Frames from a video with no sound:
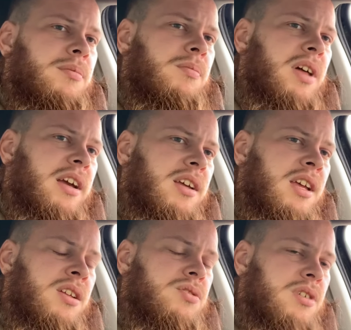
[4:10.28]
like,
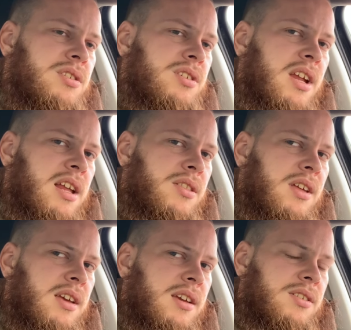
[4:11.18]
interest in
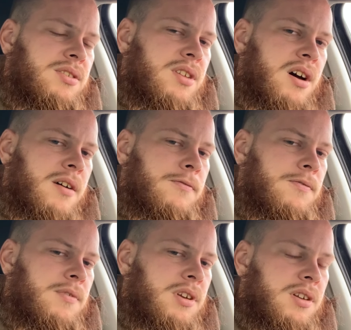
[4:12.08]
anything and stuff,
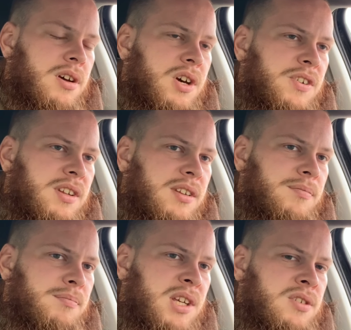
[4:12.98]
you know.
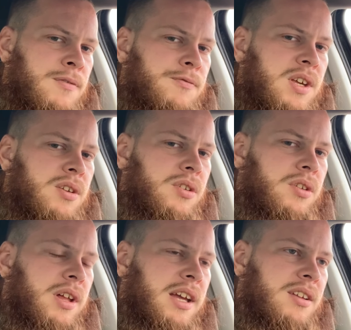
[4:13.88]
And makes you feel
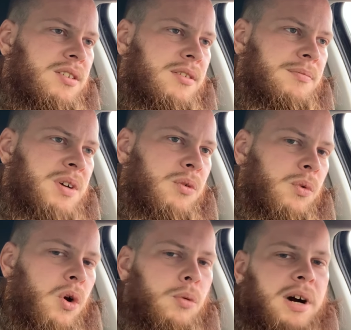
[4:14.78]
like a
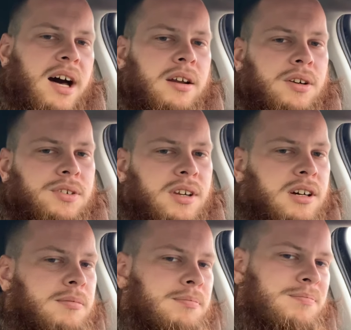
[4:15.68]
robot or
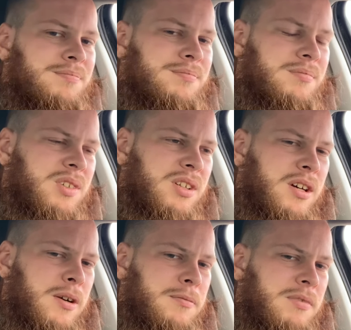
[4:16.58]
something, you
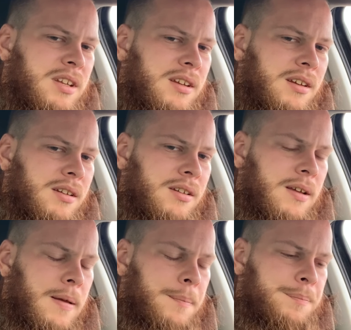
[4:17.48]
know. And
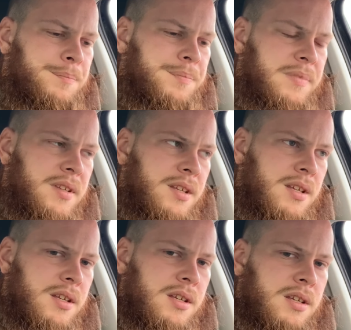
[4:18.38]

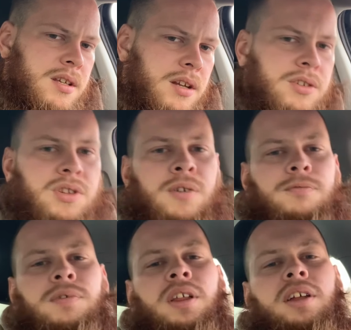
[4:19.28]
you just don't
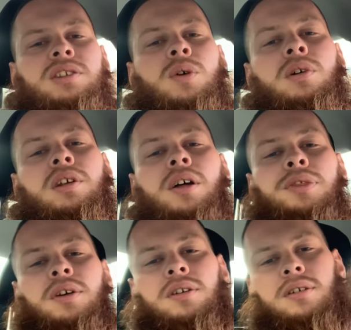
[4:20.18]
feel like doing
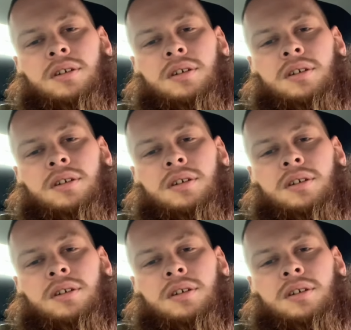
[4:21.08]
nothing